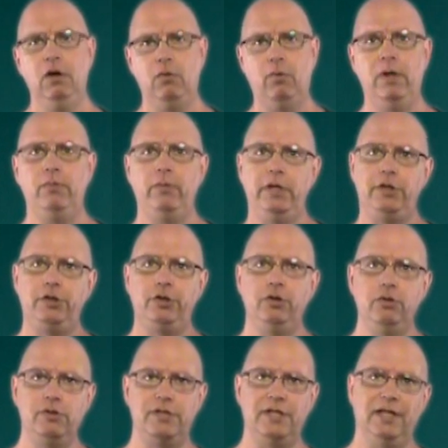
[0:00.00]
when we
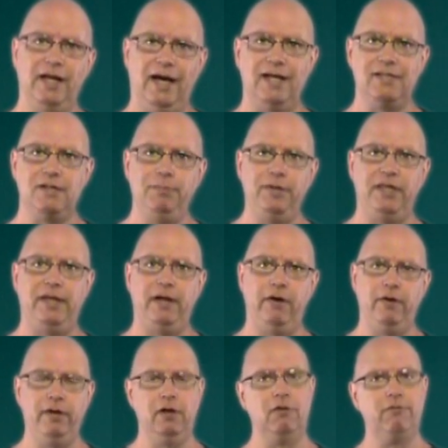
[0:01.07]
choose it as a
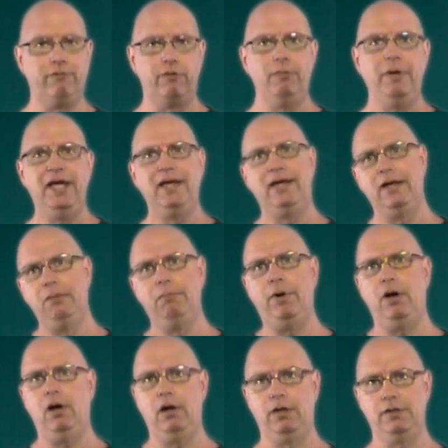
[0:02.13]
material for making
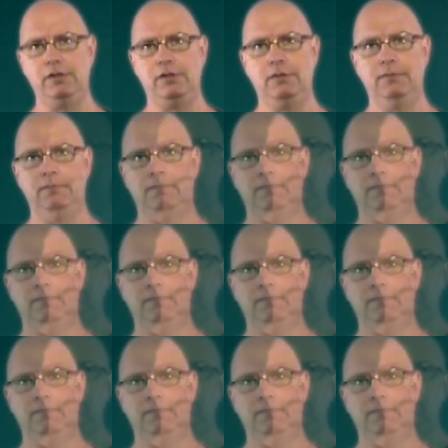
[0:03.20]
parts.